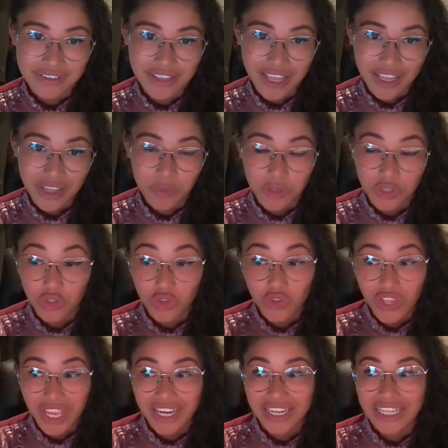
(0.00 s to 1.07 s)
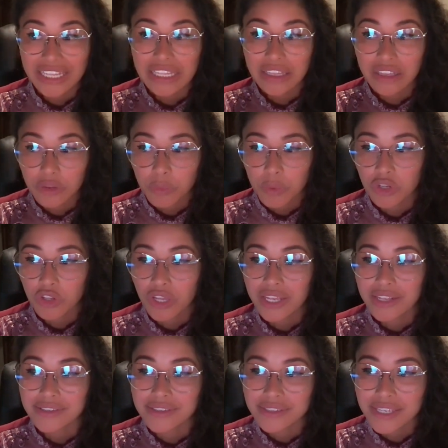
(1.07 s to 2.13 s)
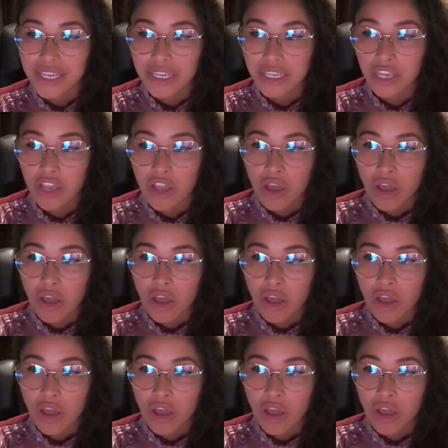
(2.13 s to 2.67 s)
Okay. When you get ill, when you get sick,